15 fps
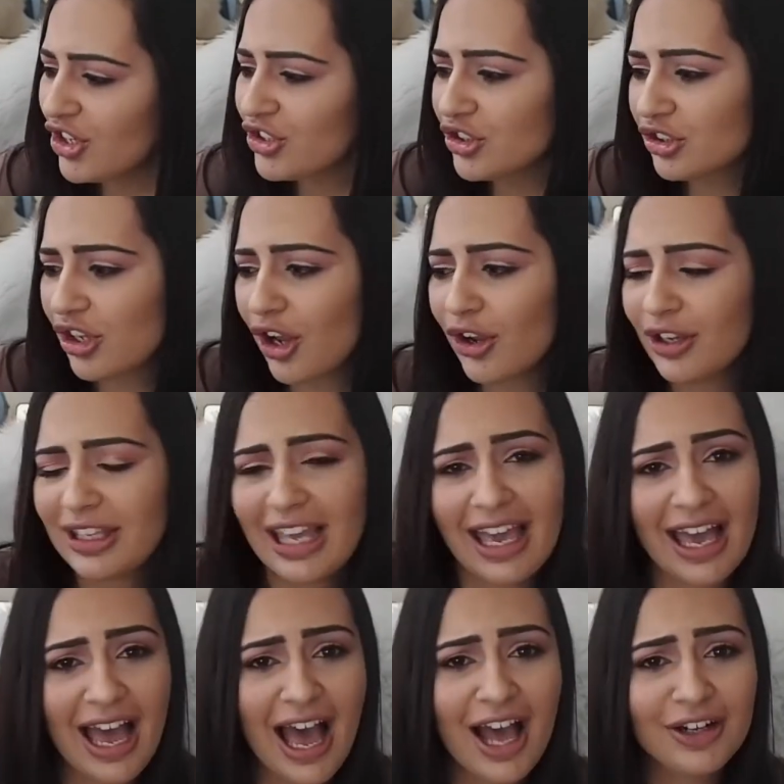So
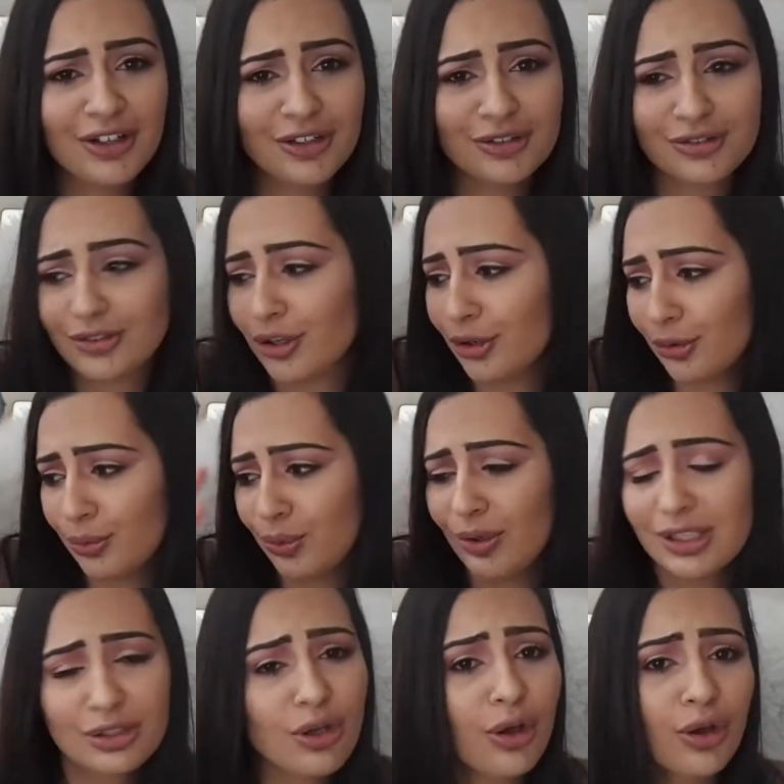yeah, I don't know
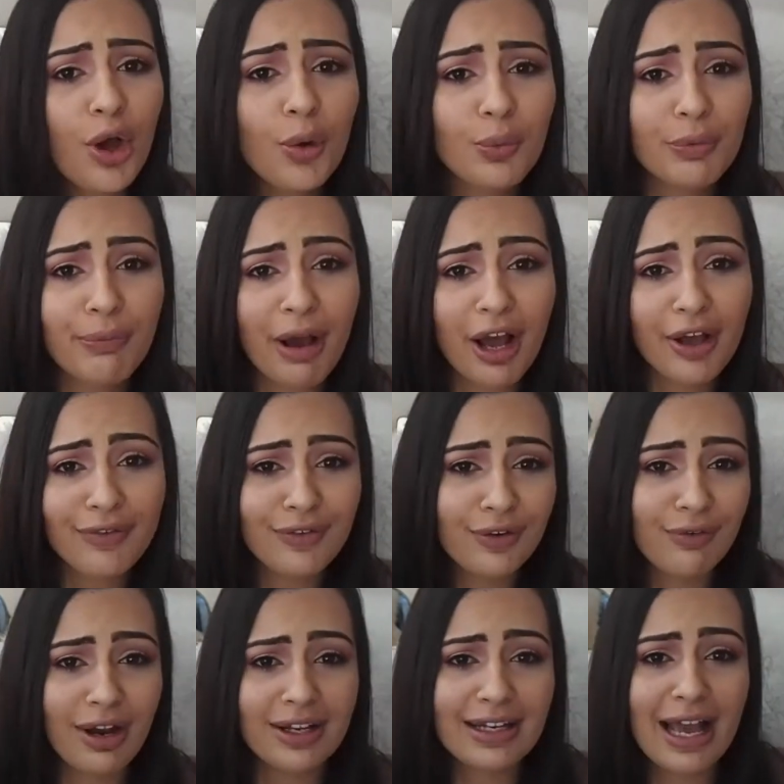what is going on with my
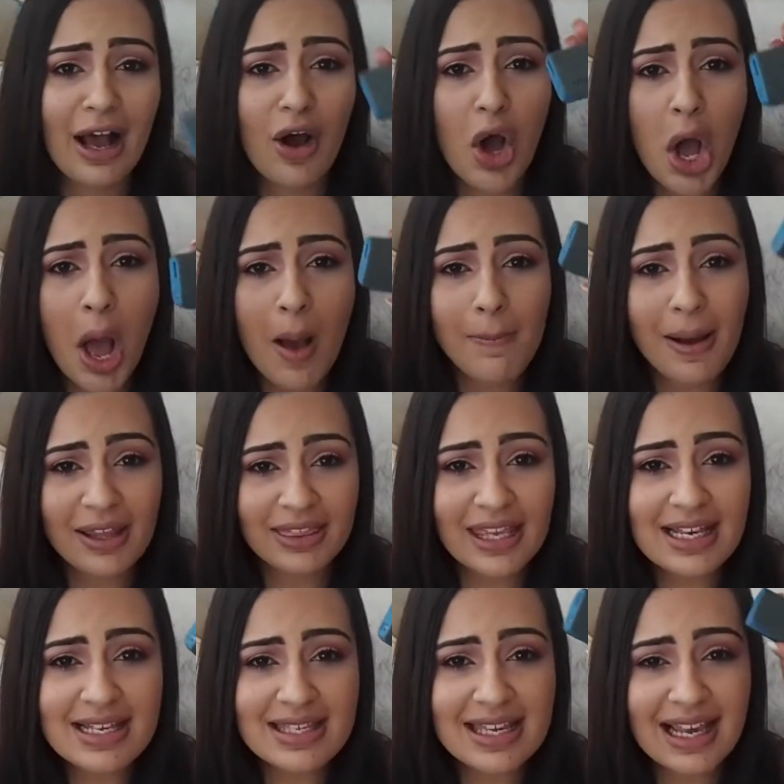iPhone right now. But
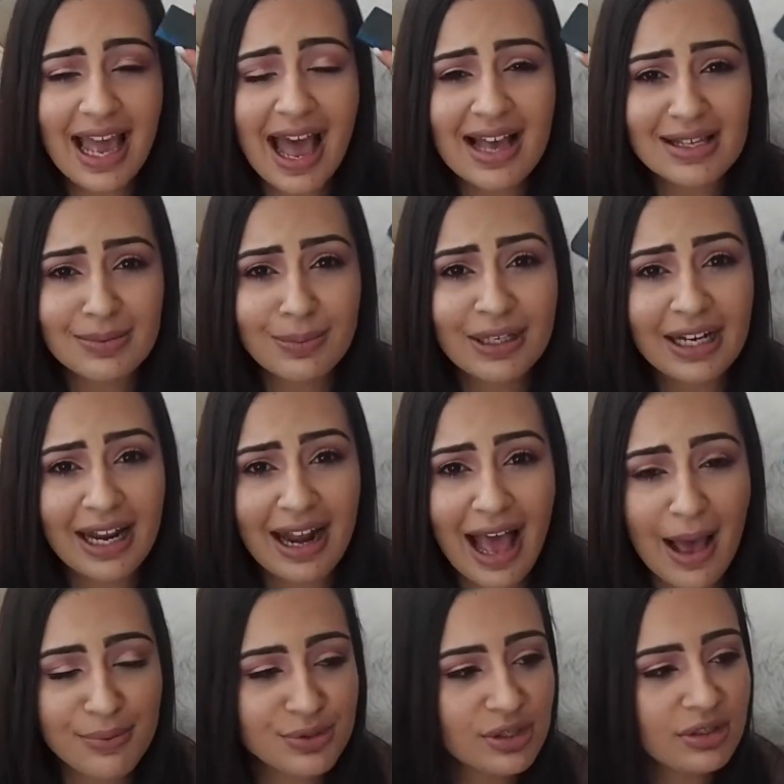this thing has been an
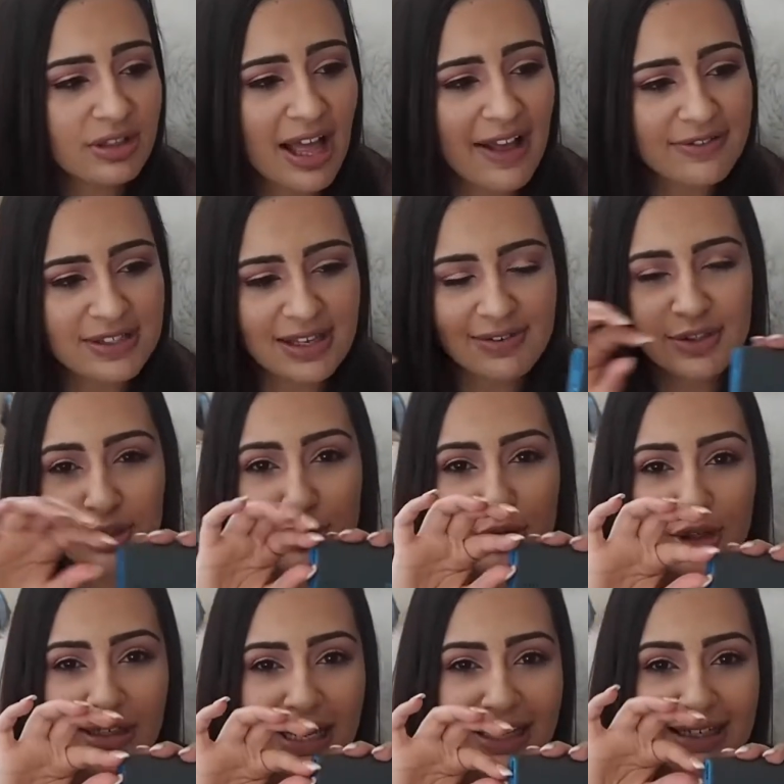absolute lifesaver. So
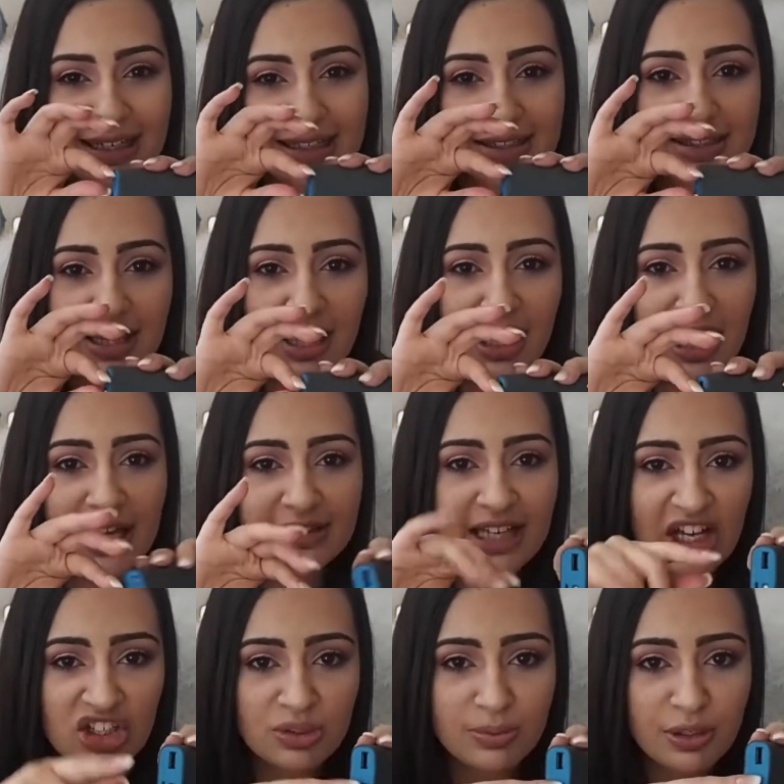all you need is the
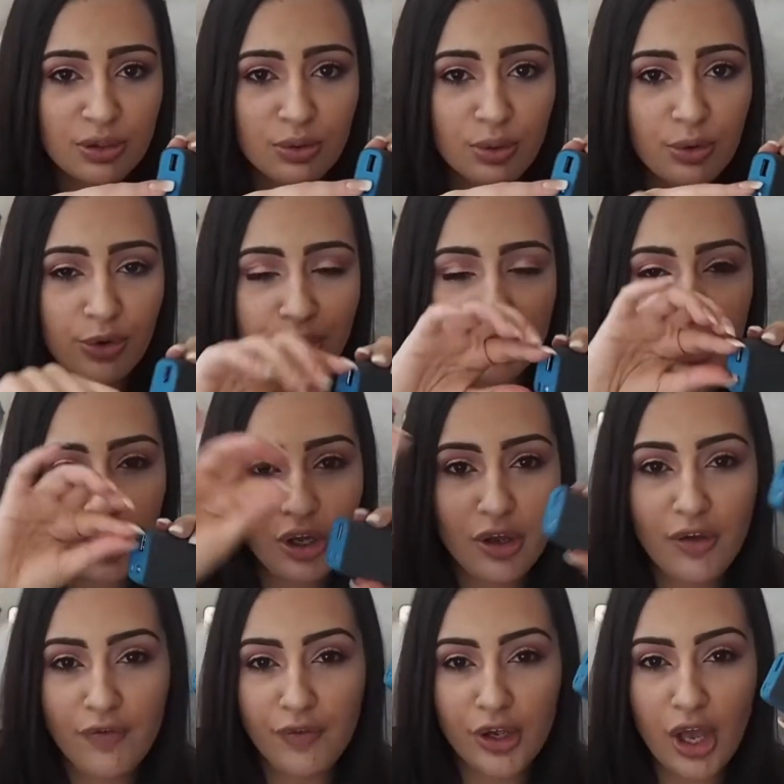attachment cord
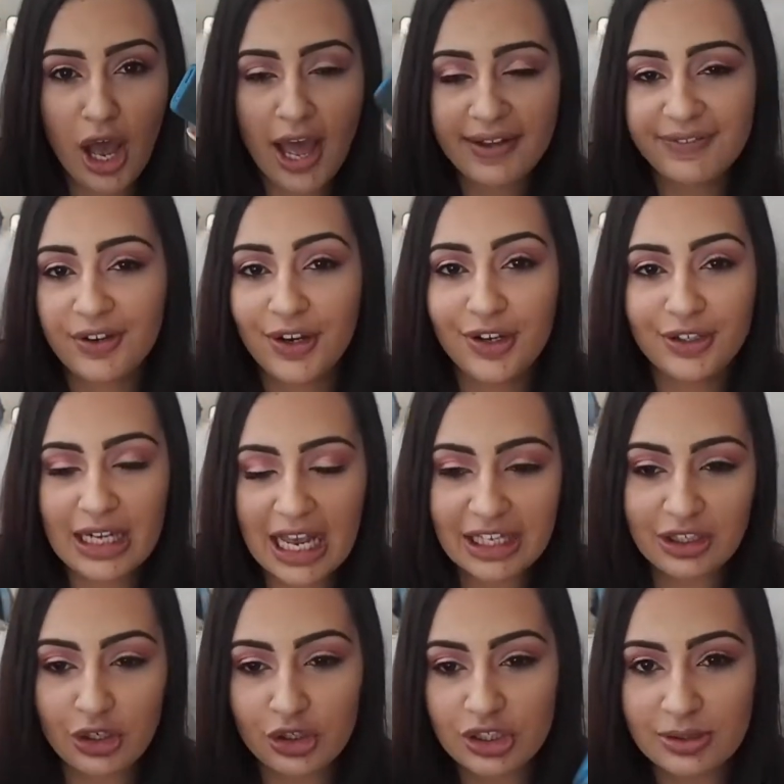for your iPhone
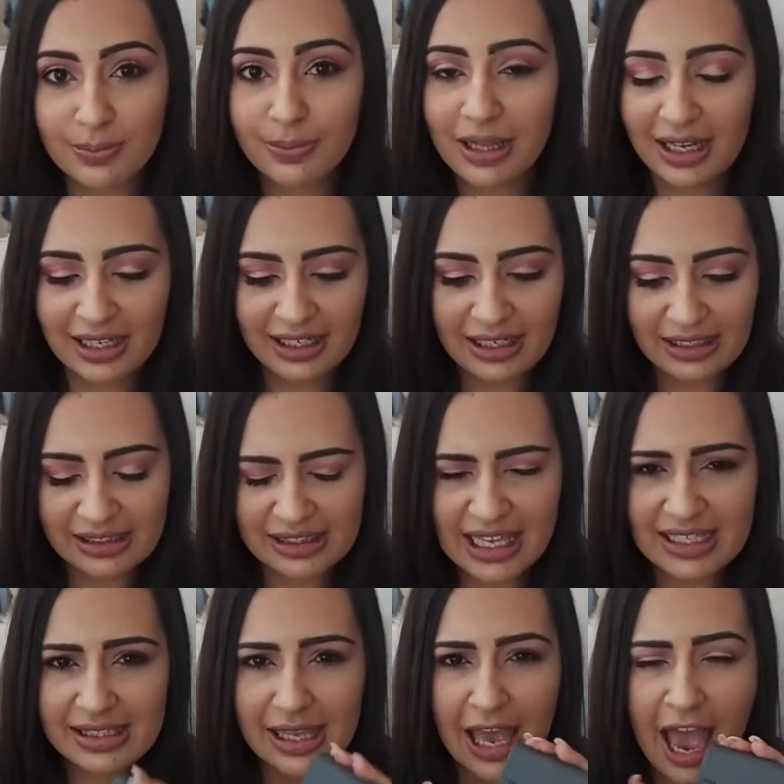and you just plug it in.
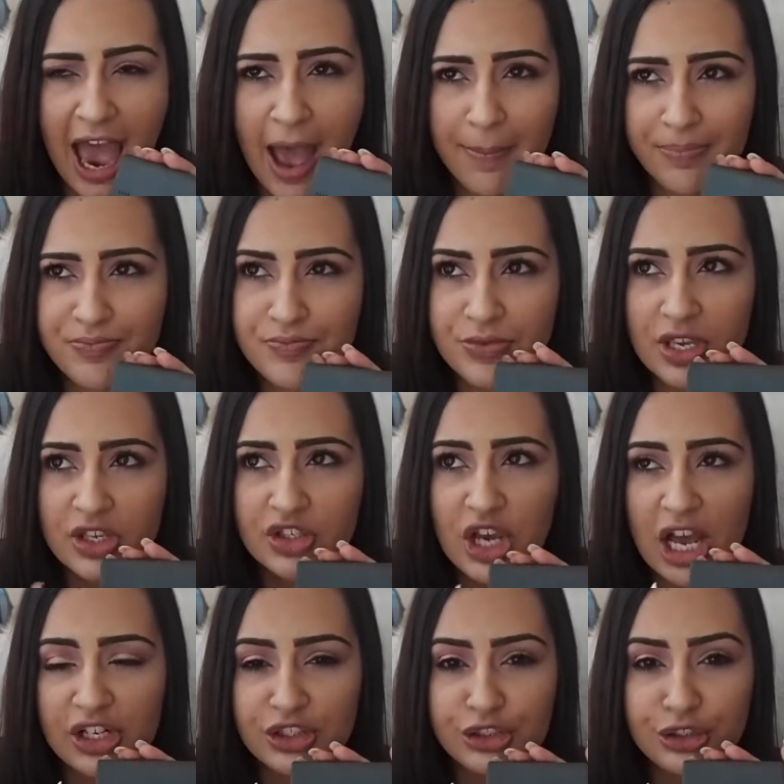This
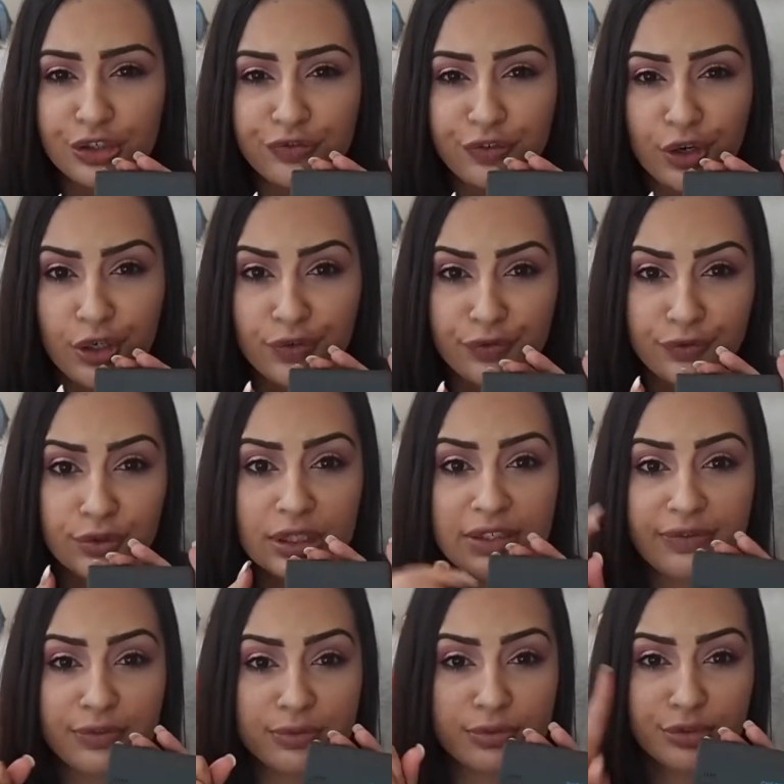charges your phone
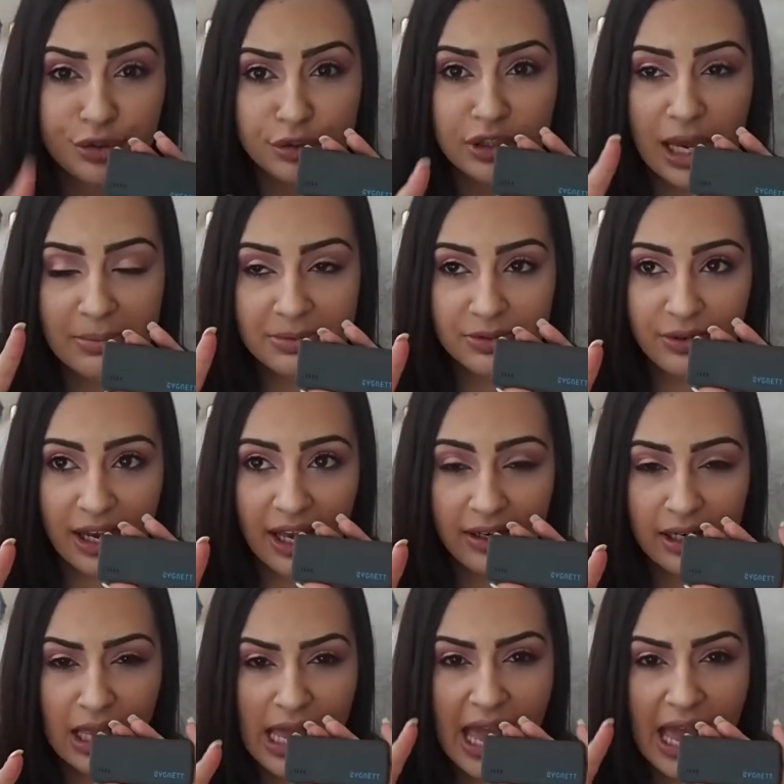fully two times around.